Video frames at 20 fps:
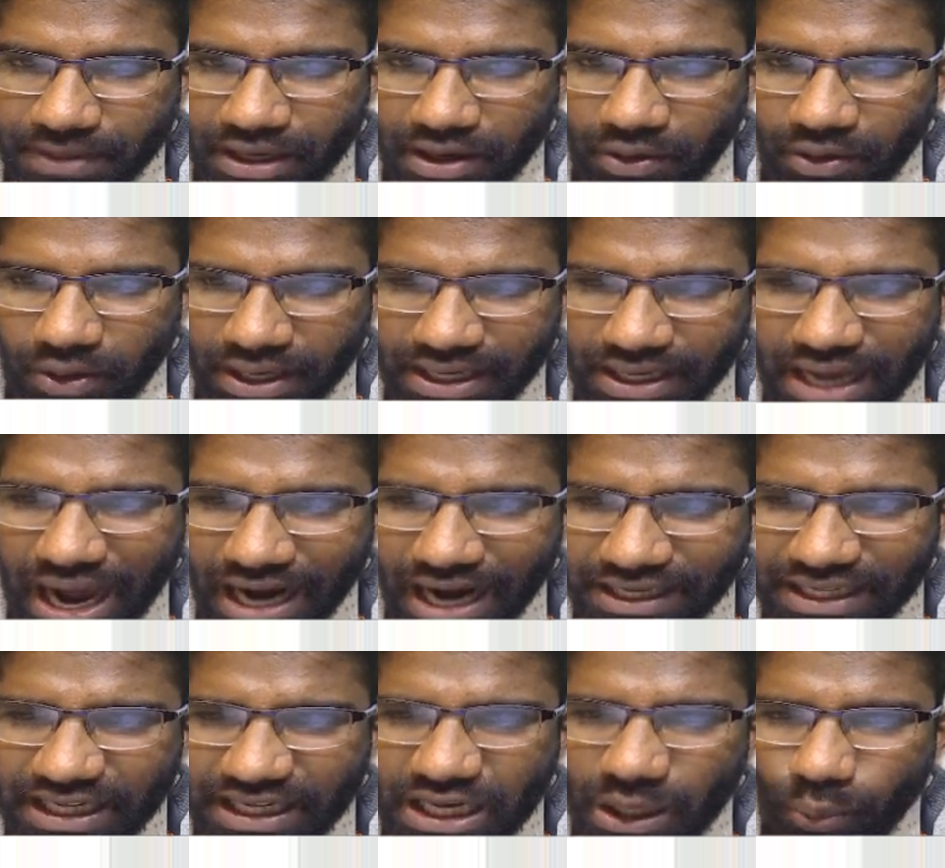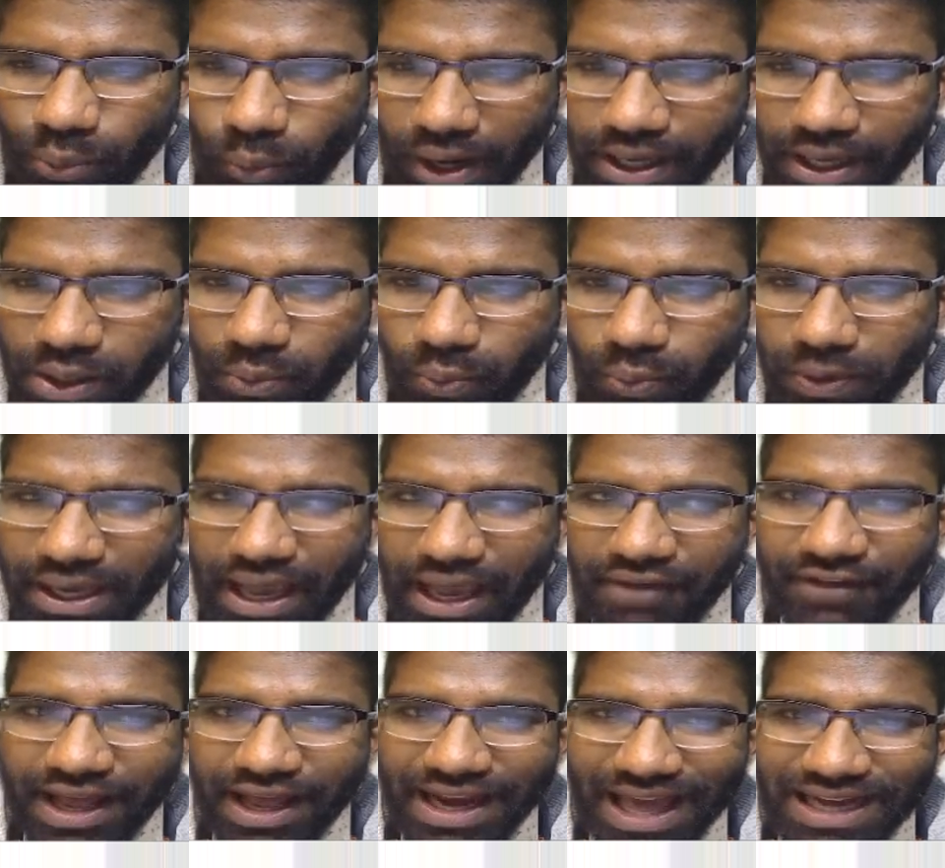in Article 1, we have
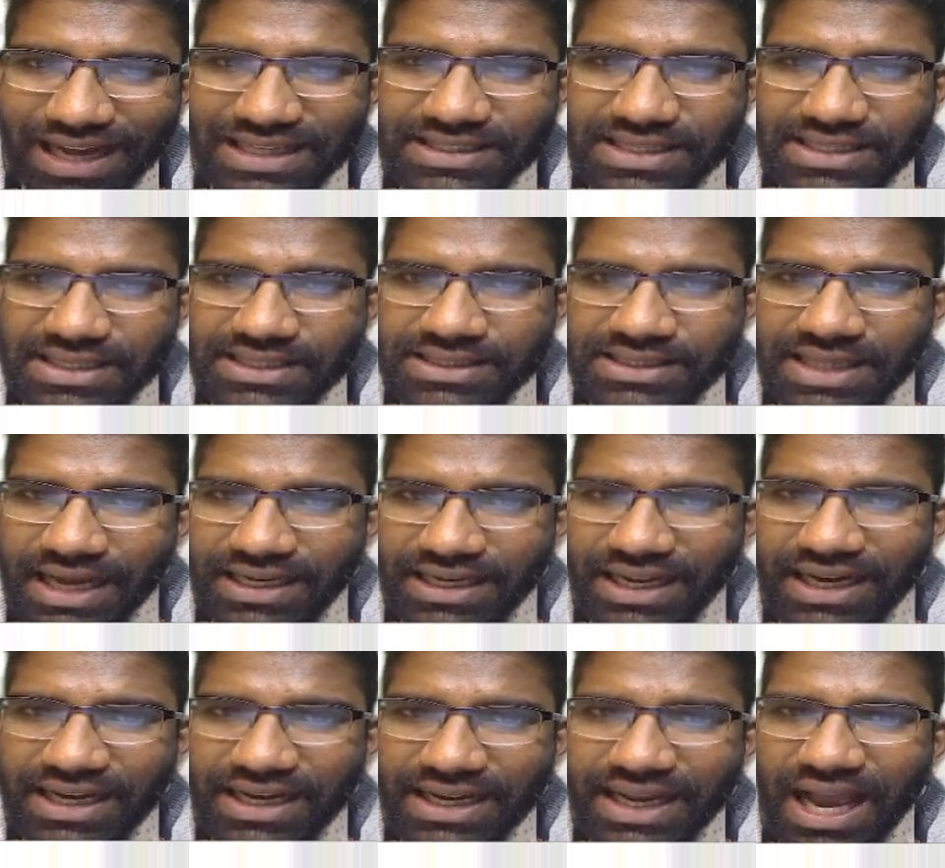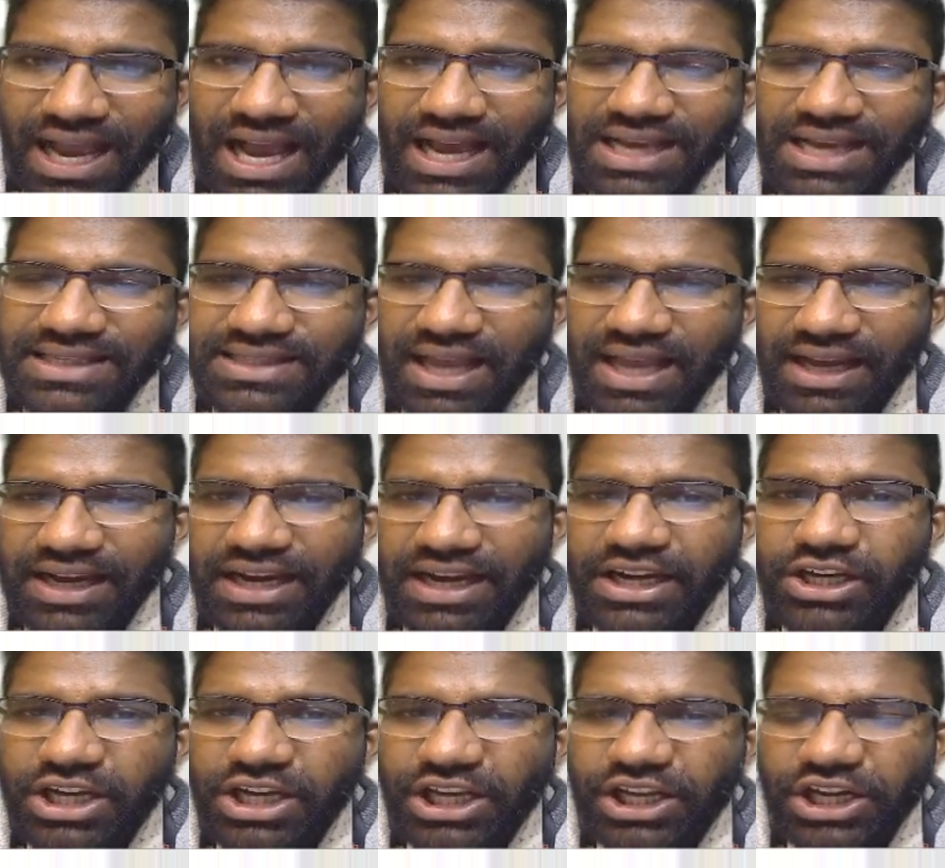analysis that India is an
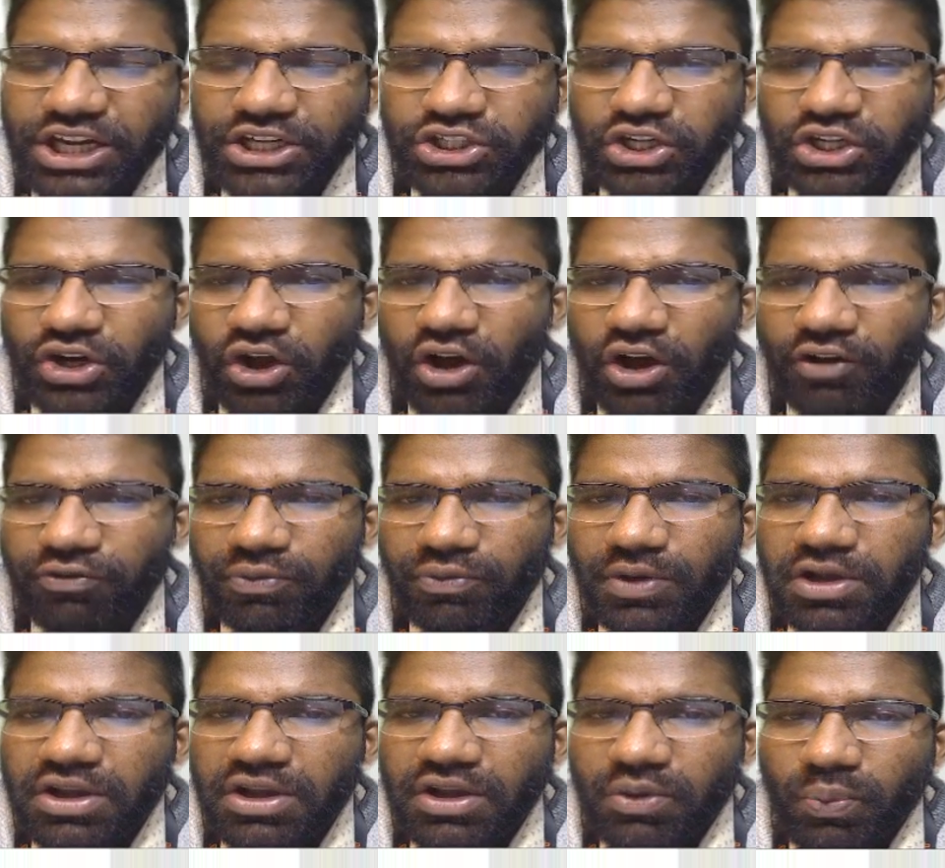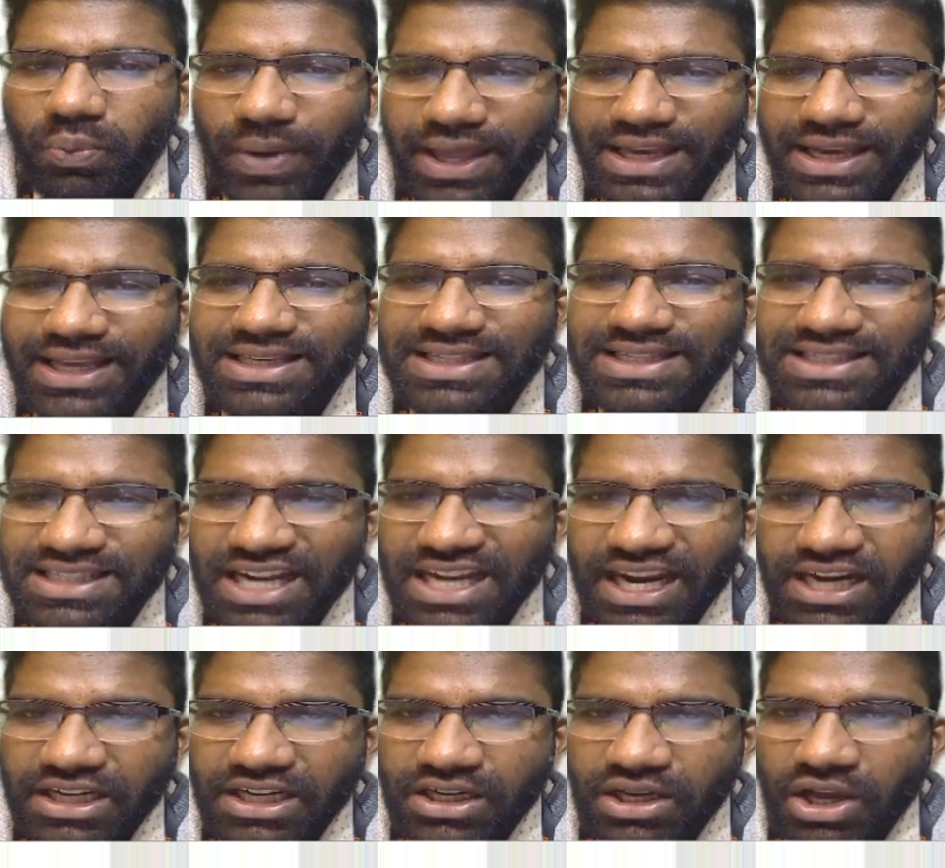integration of various states,
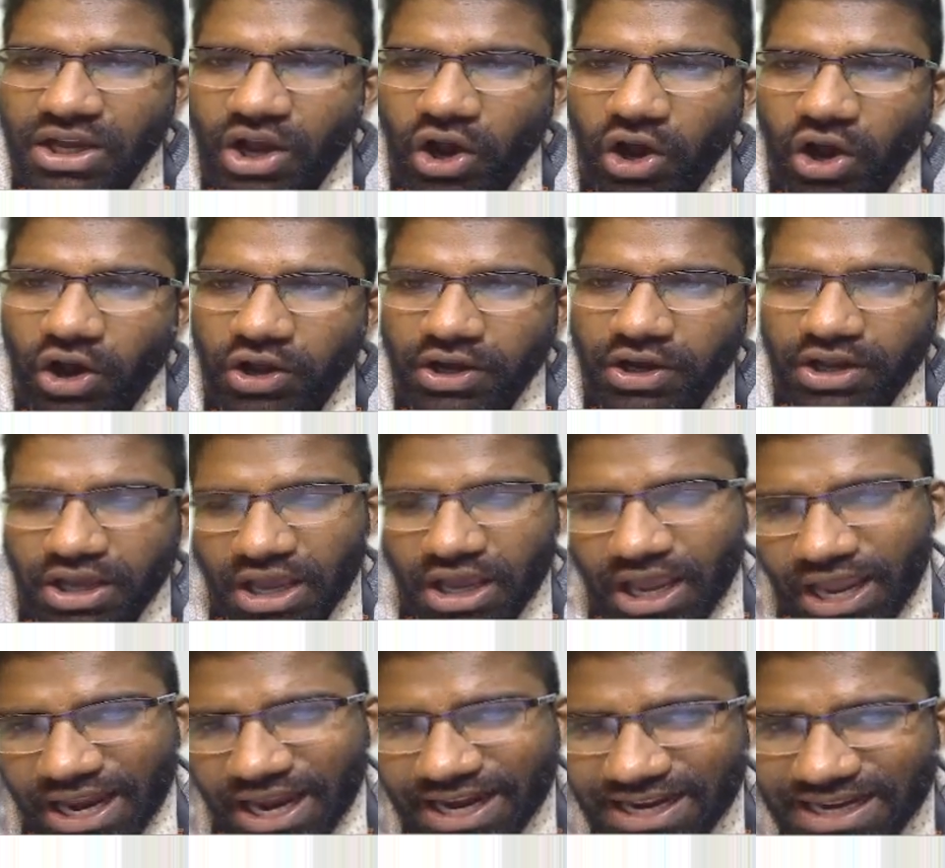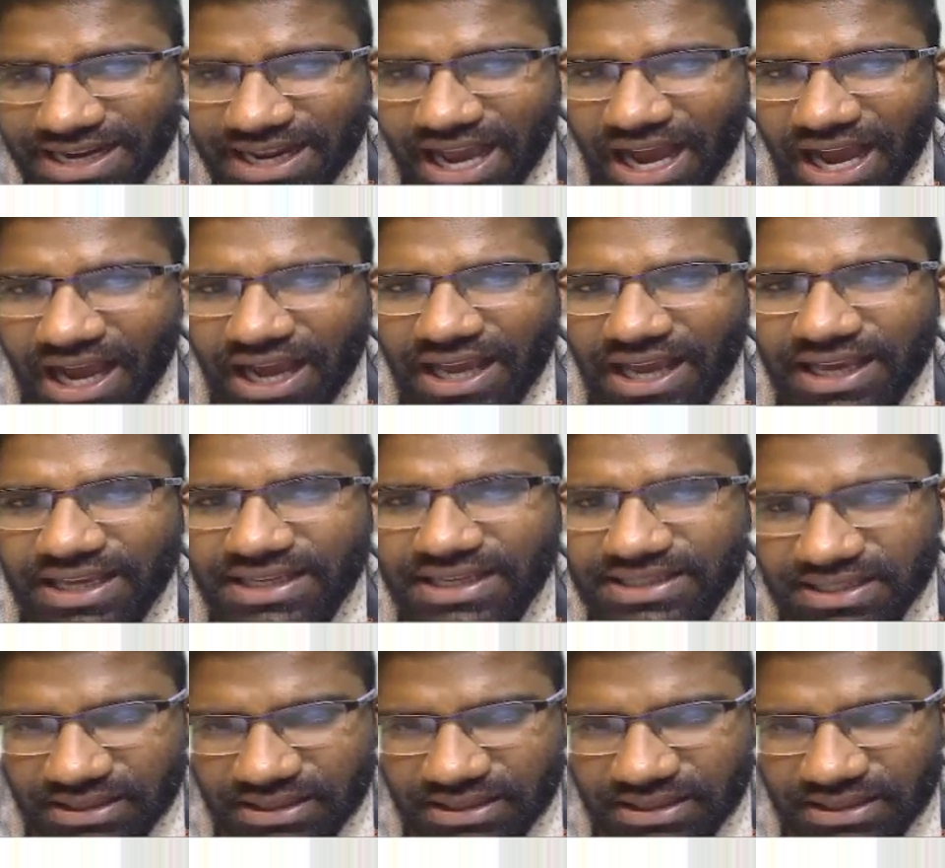or India is